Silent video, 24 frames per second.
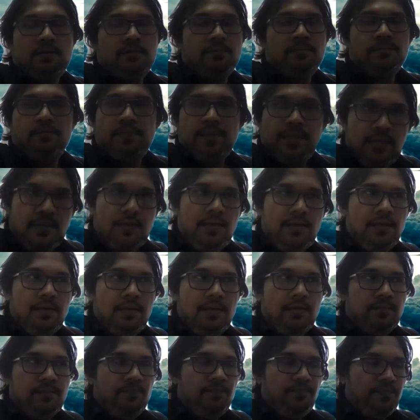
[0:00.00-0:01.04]

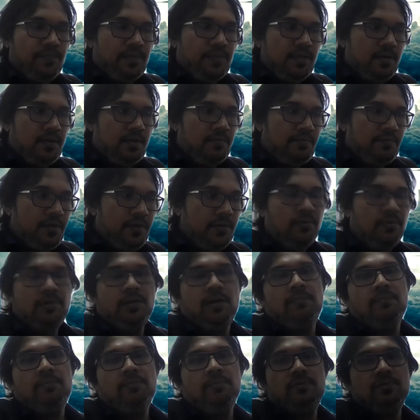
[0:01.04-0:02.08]
completely uh, free to
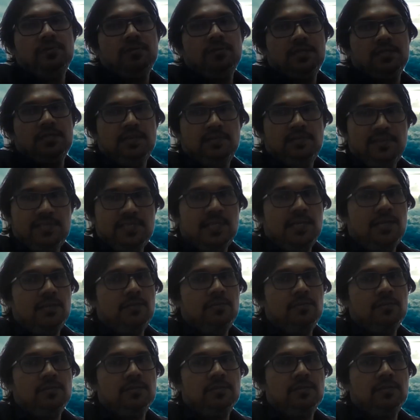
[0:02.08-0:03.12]
come to those sessions. I will share
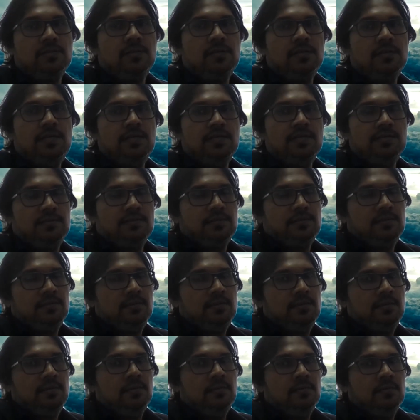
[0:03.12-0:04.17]
those uh, links.
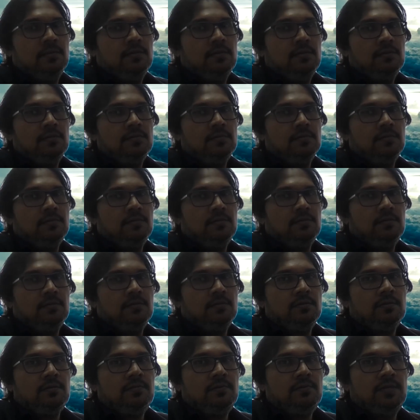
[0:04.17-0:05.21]

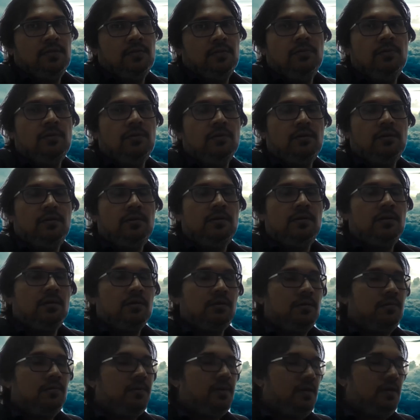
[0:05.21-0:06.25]
So we do
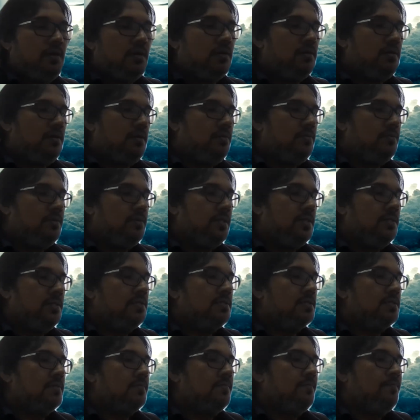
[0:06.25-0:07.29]
talk about a lot of new
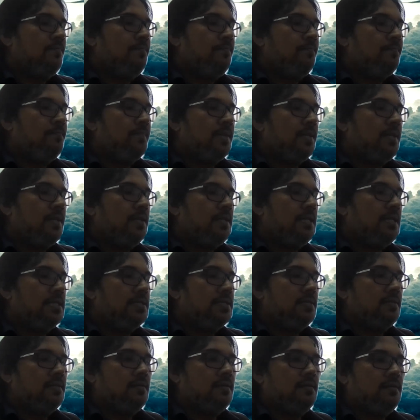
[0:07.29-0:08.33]
things. Uh,
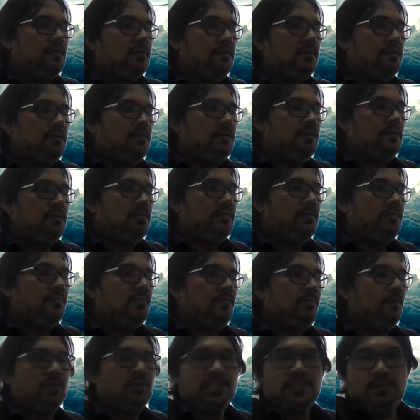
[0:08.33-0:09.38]
that's a uh,
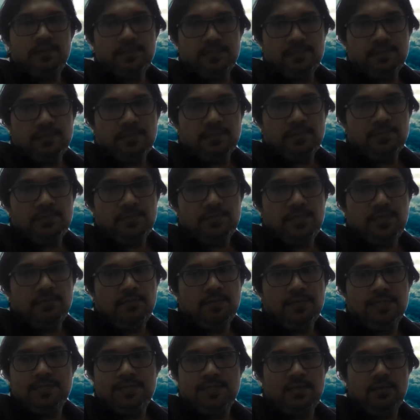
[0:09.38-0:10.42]
fourth semester subject,
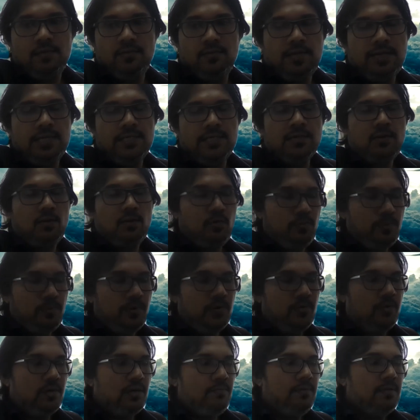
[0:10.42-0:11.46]
but still you guys are
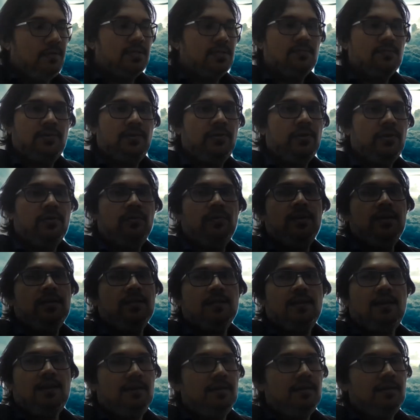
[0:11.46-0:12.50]
open to come because when you're doing
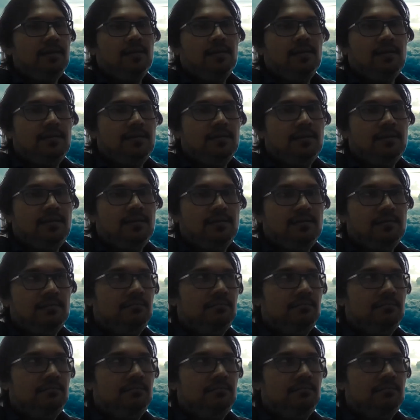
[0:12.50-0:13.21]
that in another